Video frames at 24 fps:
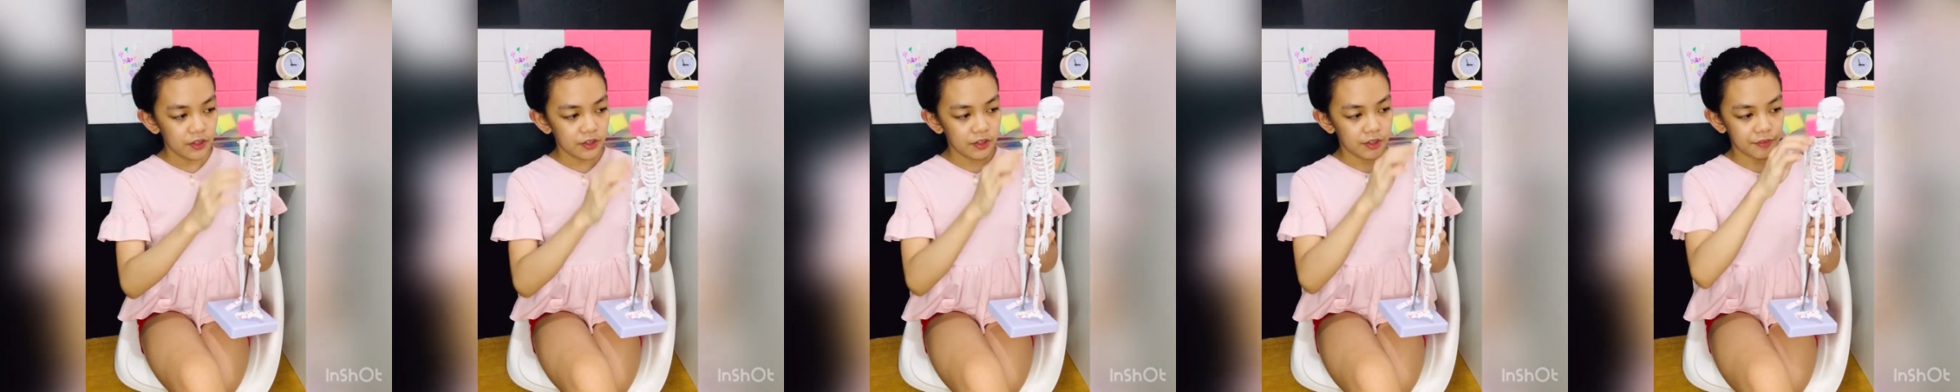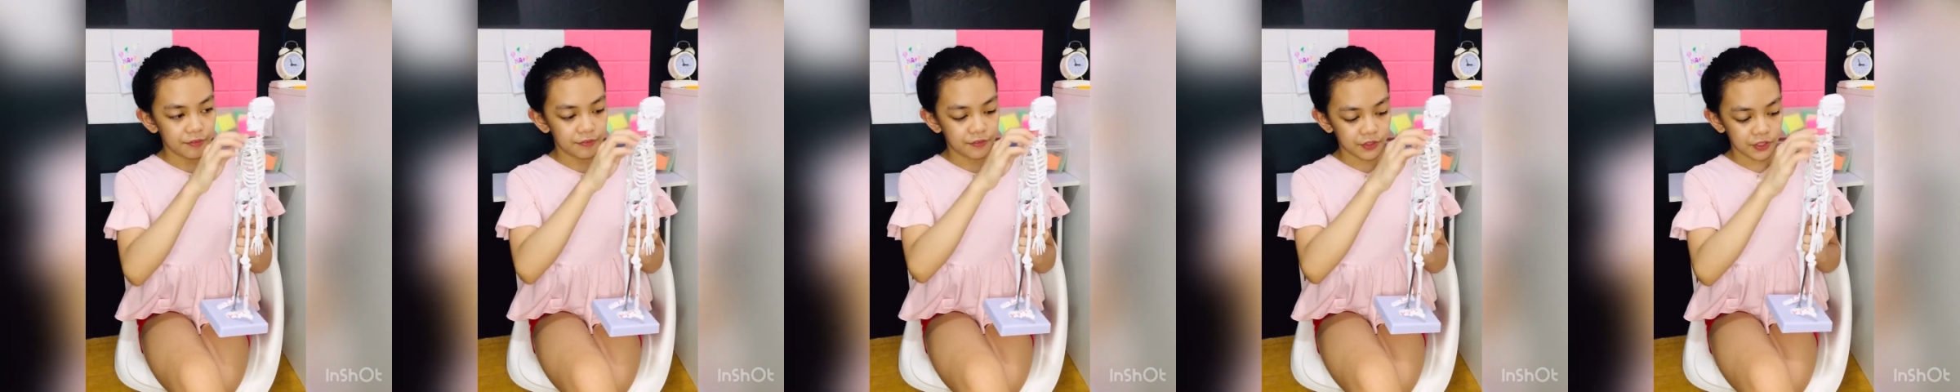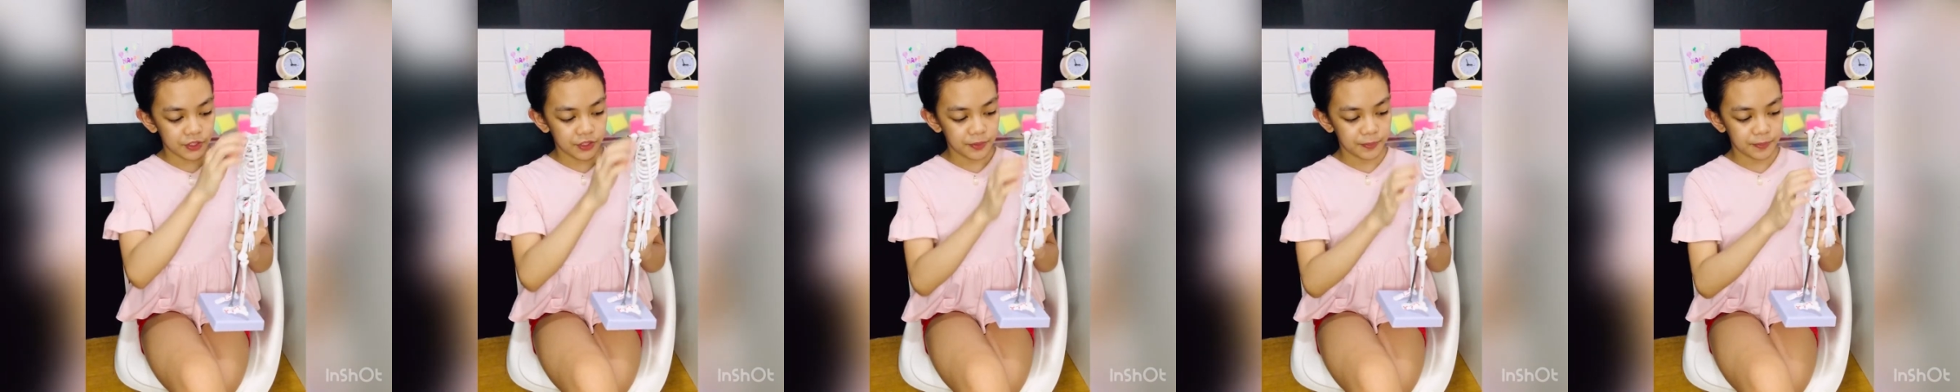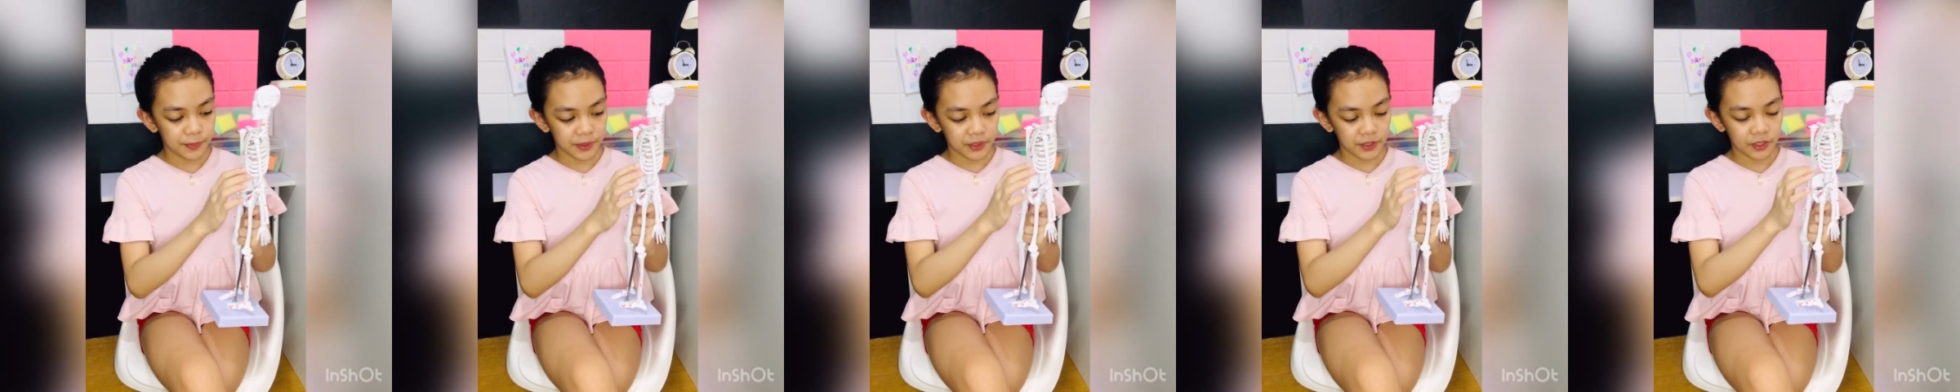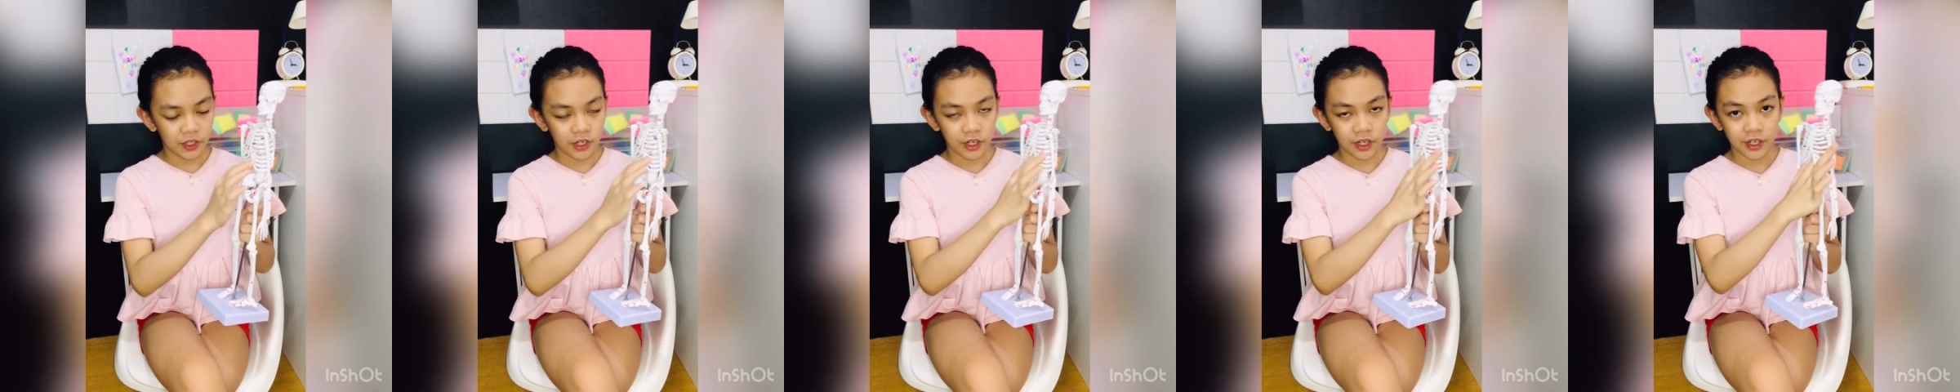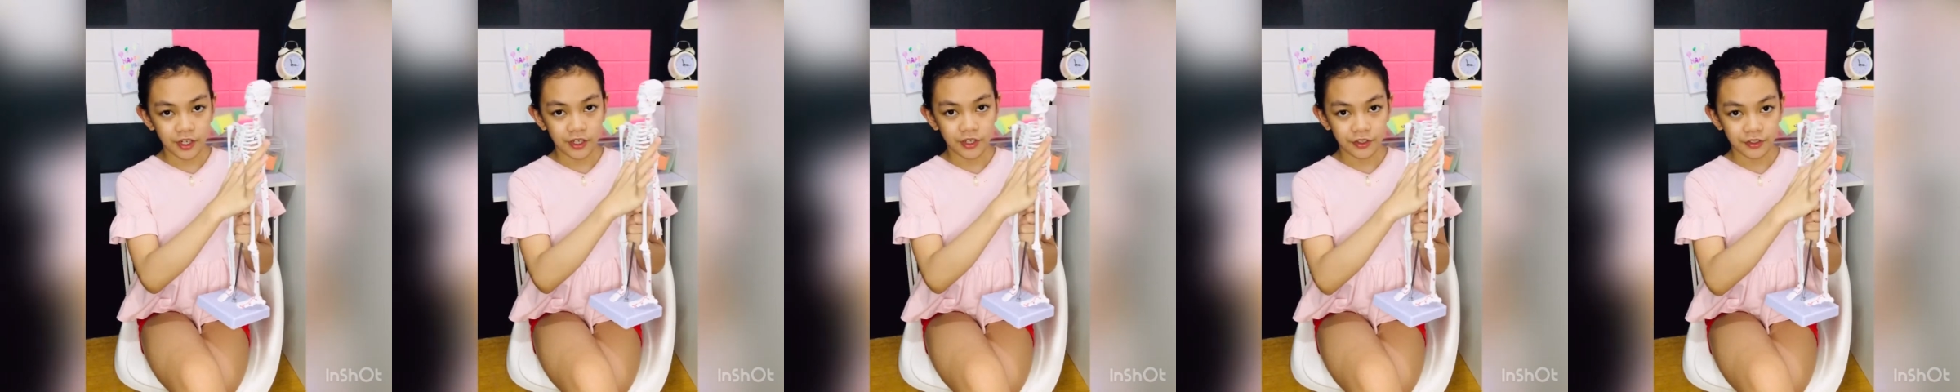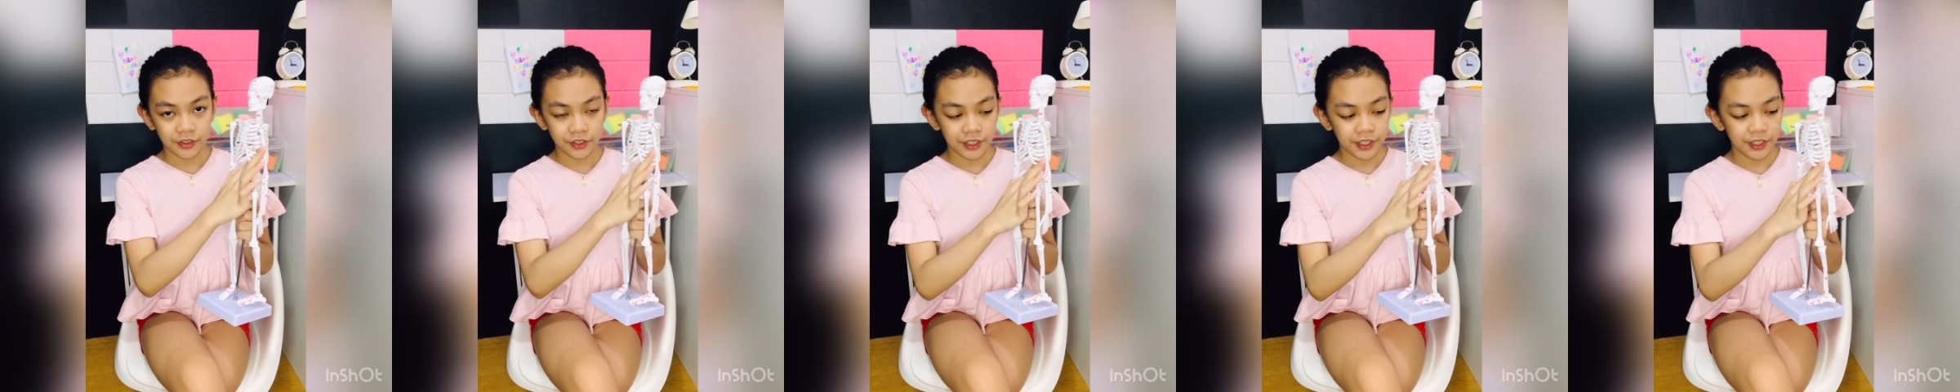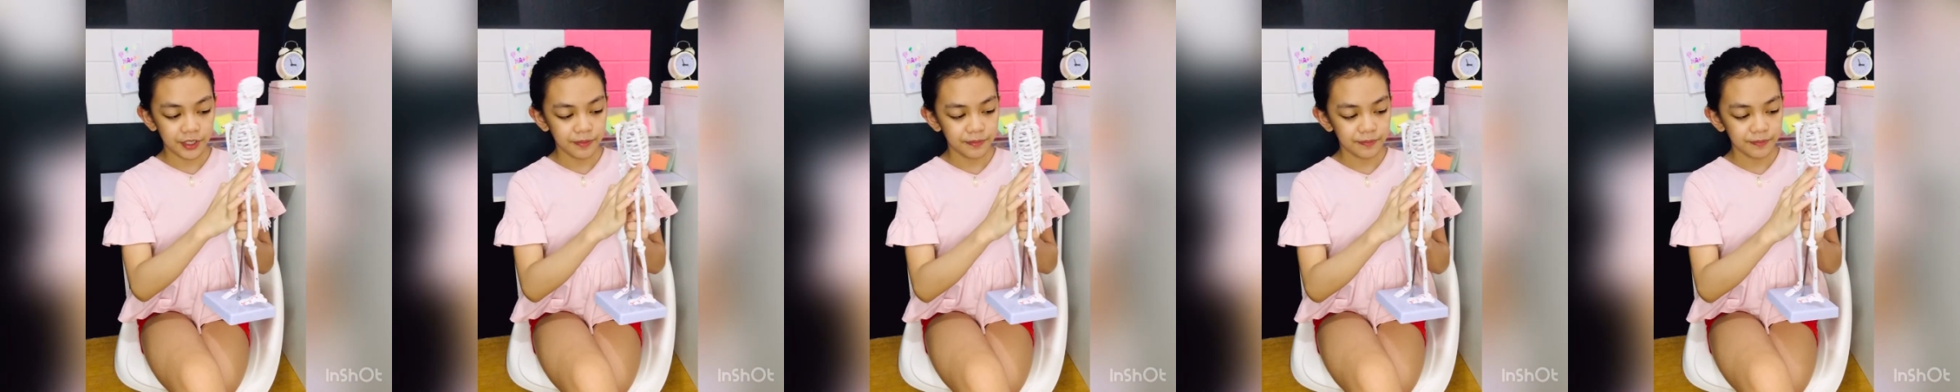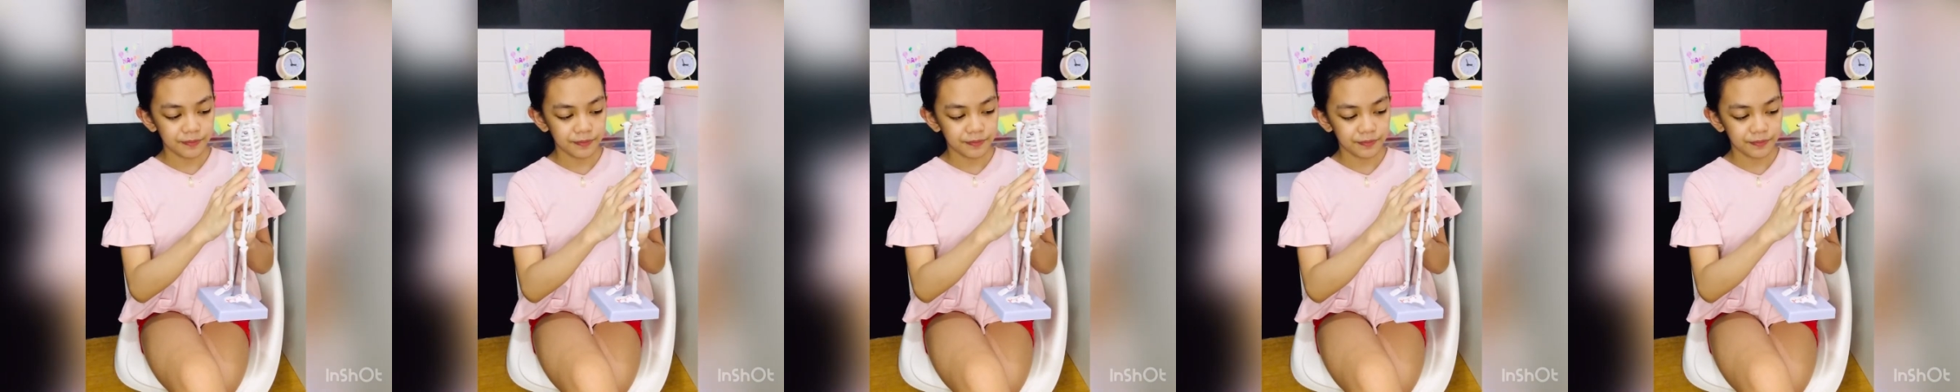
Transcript: the vertebral artery,